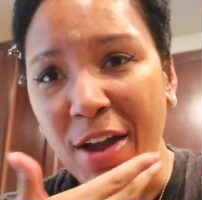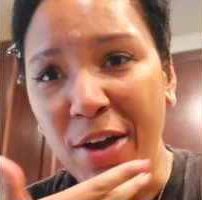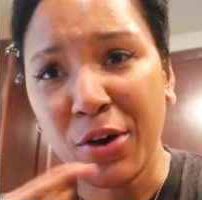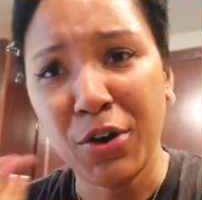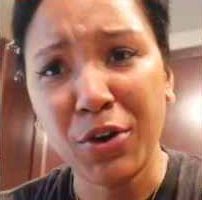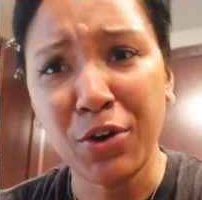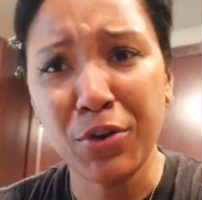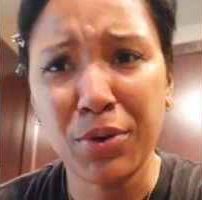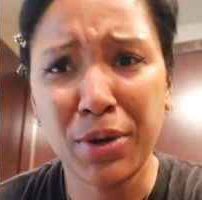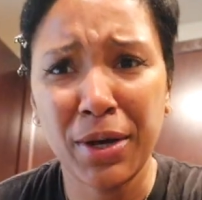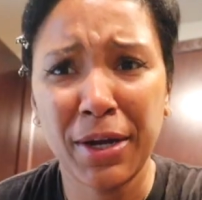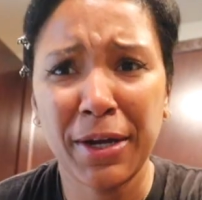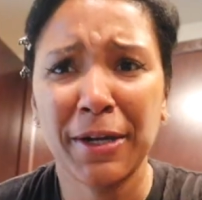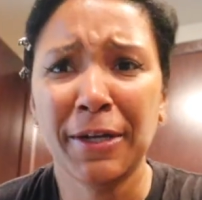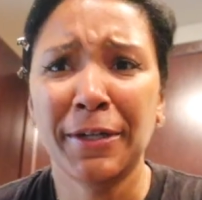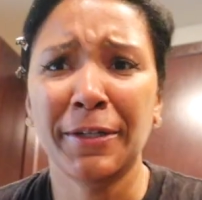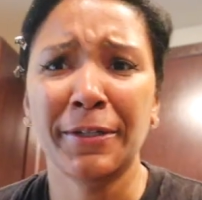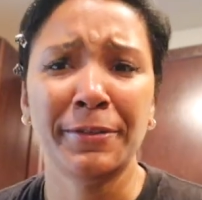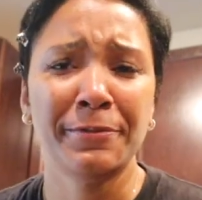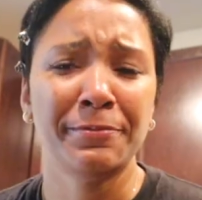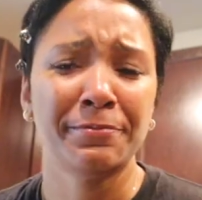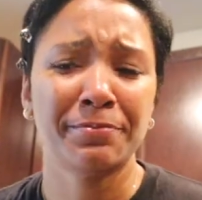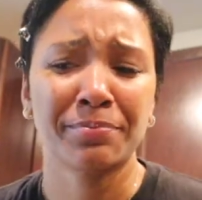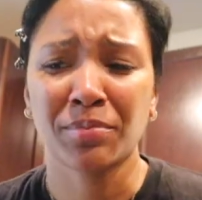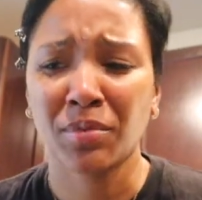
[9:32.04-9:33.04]
Ooh,
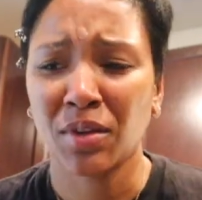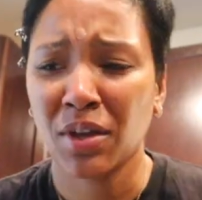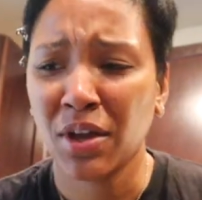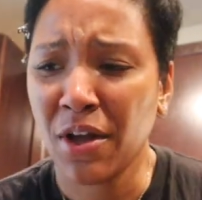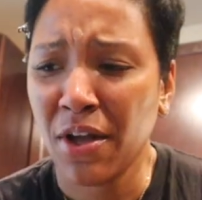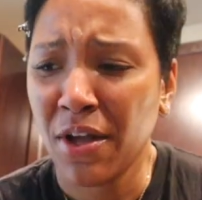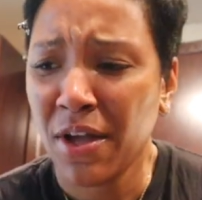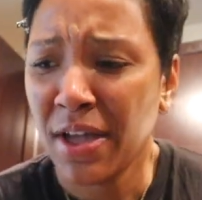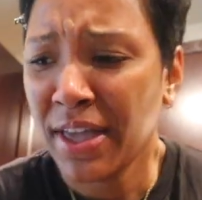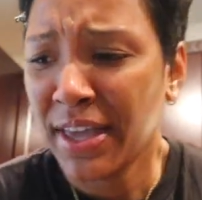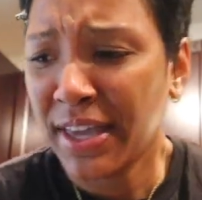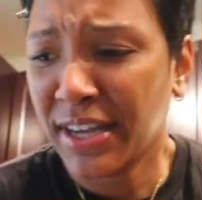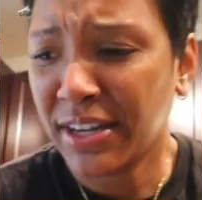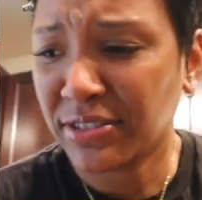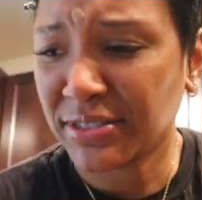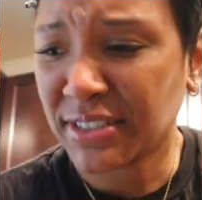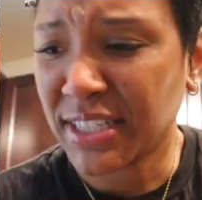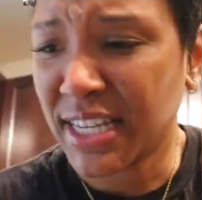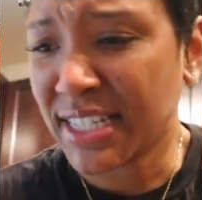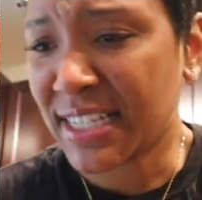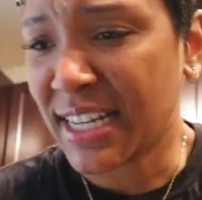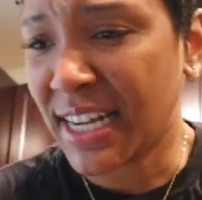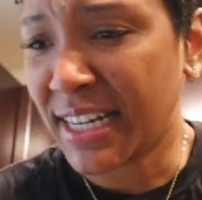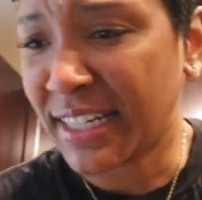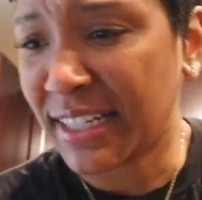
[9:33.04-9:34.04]
it don't
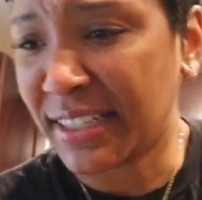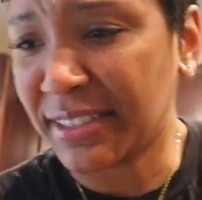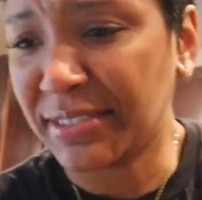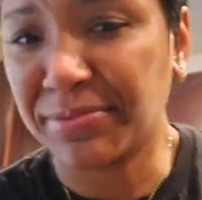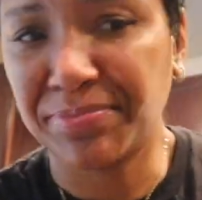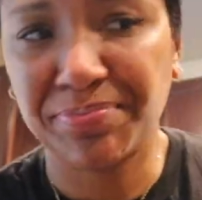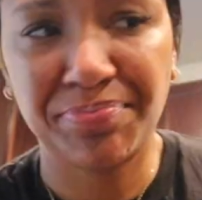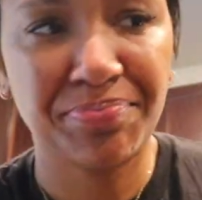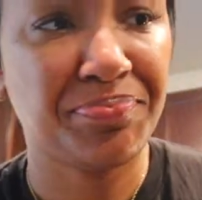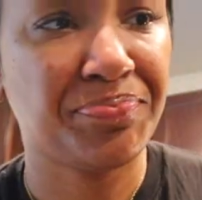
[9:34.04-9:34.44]
taste like nothing.